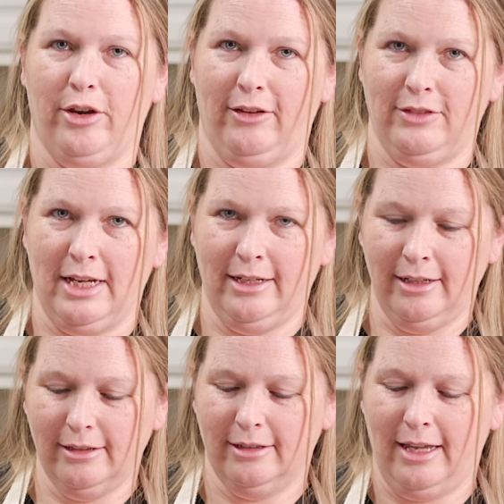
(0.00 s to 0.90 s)
that I've done
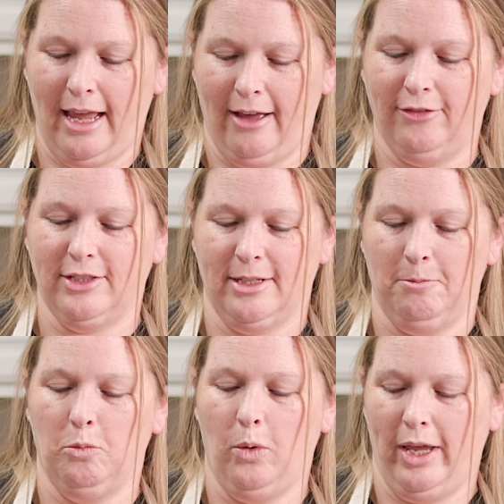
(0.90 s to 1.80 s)
it, have
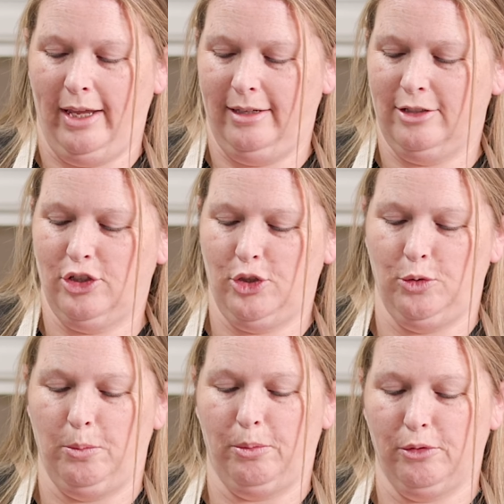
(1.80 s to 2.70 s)
some ways
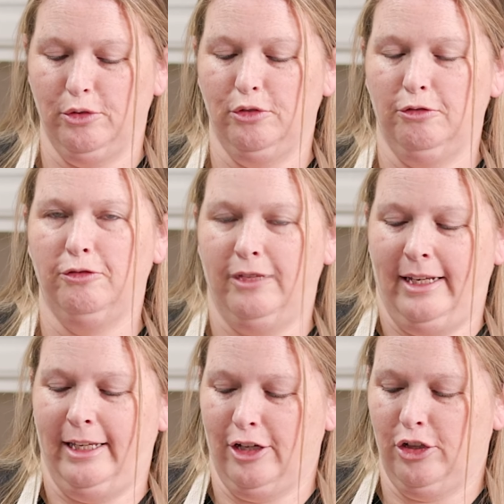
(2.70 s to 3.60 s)
to improve
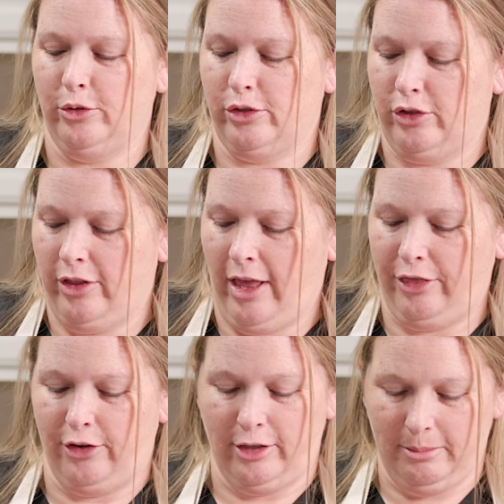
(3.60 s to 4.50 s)
getting it closer to
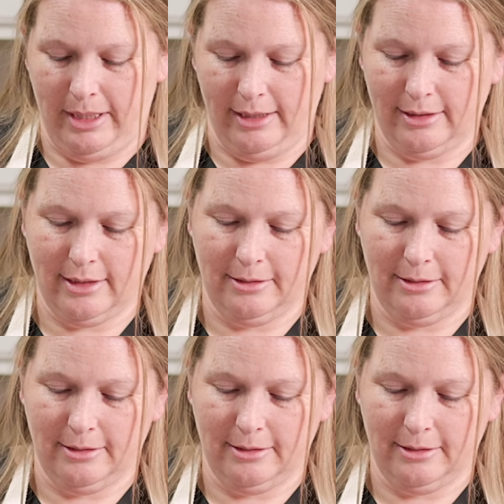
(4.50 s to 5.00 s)
that 30 minutes.